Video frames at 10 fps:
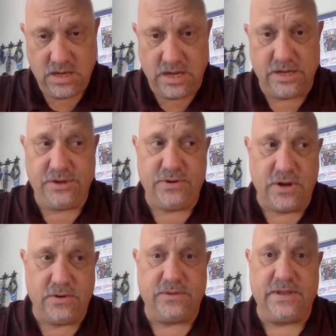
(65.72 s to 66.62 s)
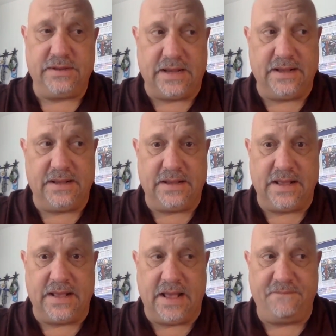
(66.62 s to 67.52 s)
you know that
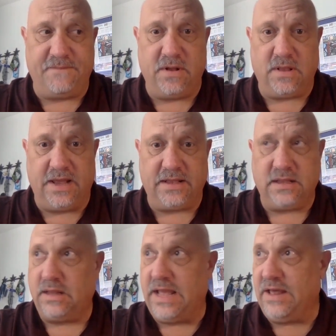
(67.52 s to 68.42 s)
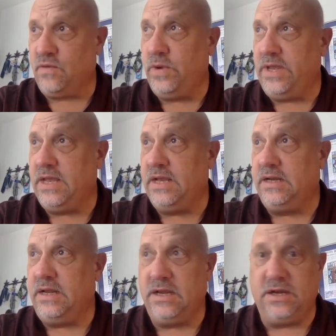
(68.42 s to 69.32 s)
I felt like the last
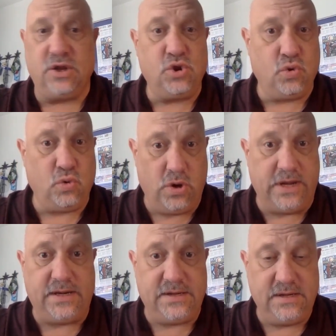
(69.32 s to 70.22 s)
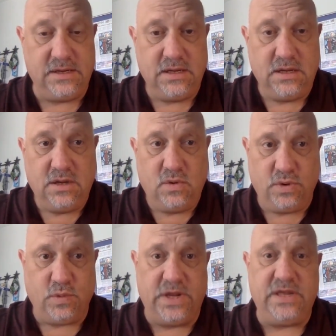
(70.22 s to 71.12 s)
weekend in Detroit
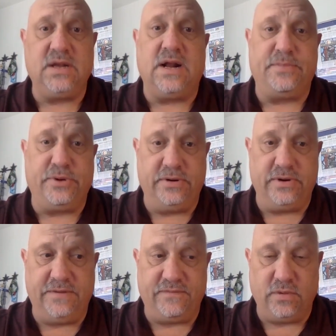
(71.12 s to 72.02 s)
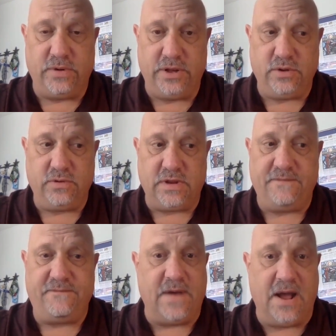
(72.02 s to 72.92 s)
was a wasted opportunity for the Rangers.
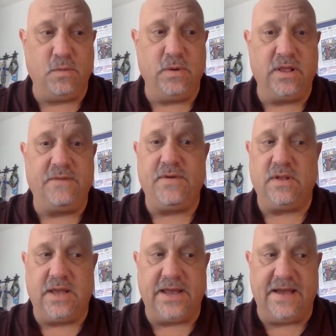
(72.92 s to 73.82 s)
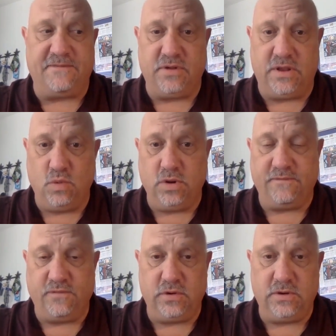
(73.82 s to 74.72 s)
I really felt like after they won
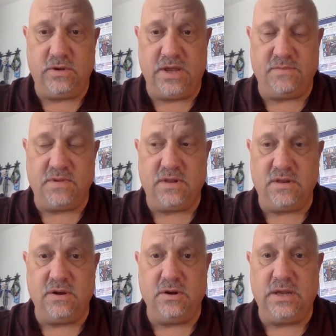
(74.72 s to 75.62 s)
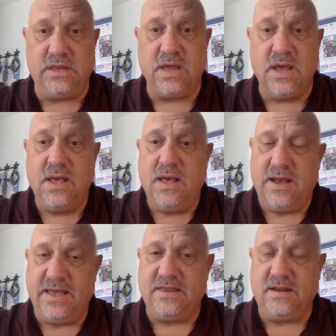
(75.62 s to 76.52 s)
the first 2 games of the series
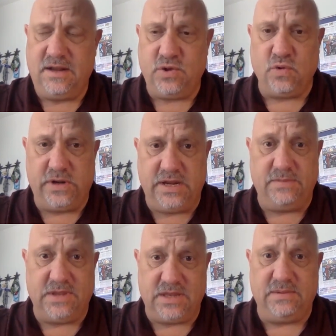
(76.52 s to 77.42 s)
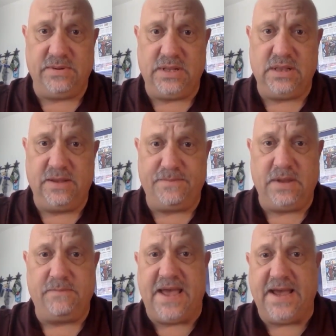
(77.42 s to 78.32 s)
against the Detroit team that seemed to be
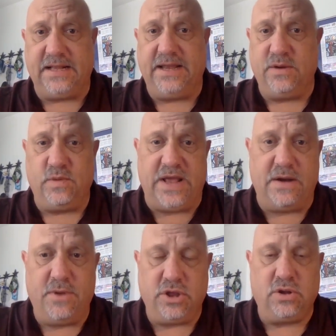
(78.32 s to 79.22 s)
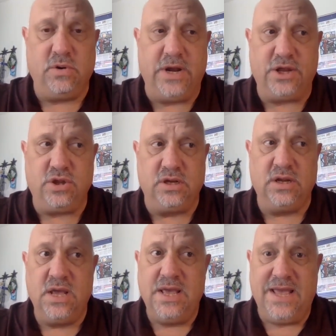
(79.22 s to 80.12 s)
limping badly and without much
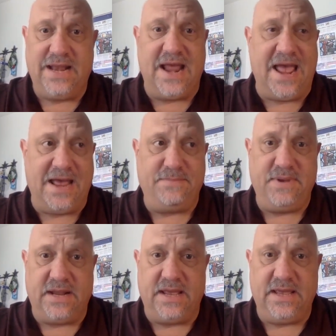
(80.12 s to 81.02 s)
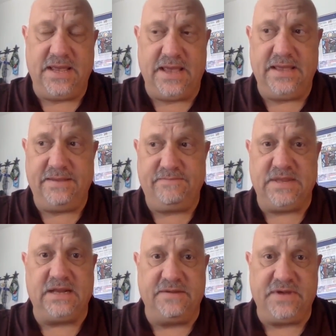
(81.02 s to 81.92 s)
direction and had been a
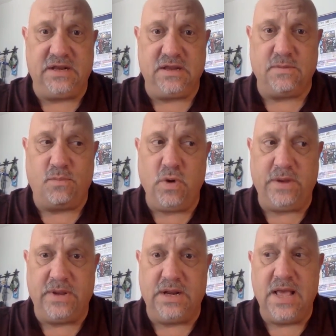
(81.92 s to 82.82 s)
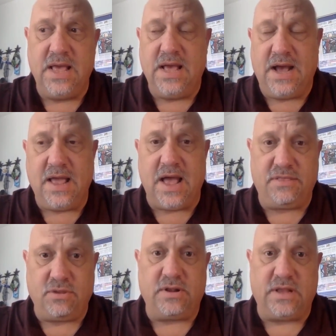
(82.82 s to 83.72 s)
significant disappointment, I
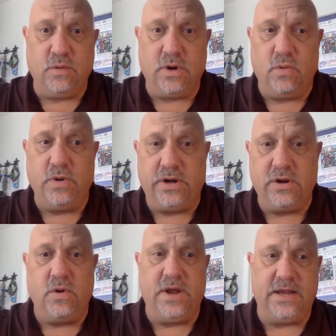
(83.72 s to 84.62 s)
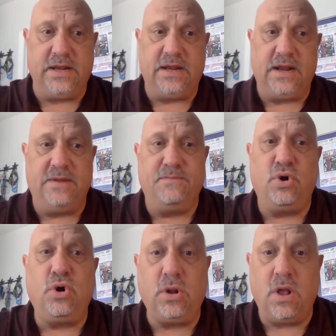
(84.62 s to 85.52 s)
thought they were going to go ahead and
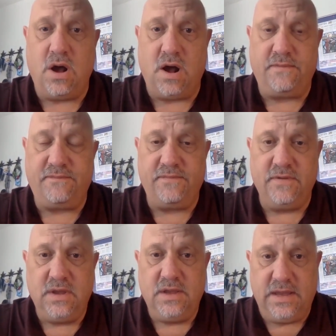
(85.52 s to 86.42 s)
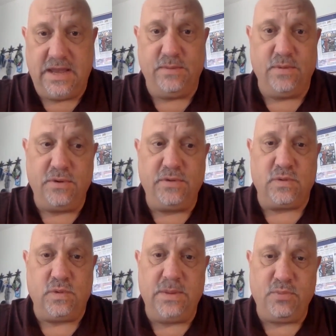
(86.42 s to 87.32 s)
pull off a road
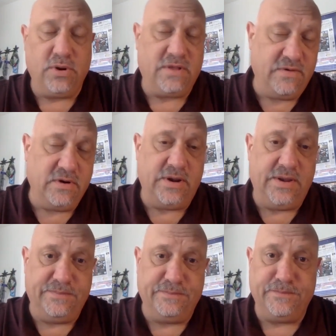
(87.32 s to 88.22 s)
sweep, or at the very